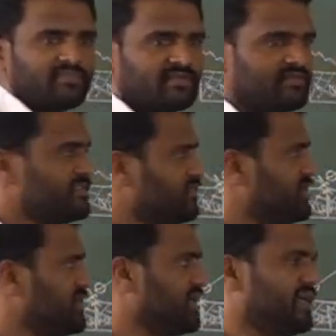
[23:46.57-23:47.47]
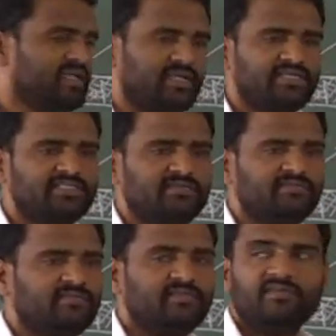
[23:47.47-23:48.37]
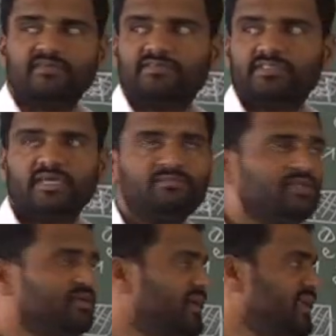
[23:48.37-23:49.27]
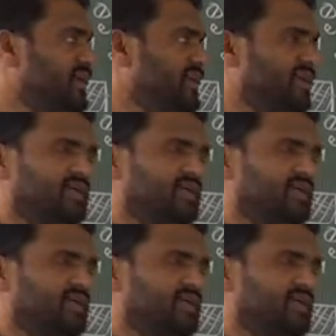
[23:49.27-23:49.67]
This is what the kinetic energy. So same thing you can take it here,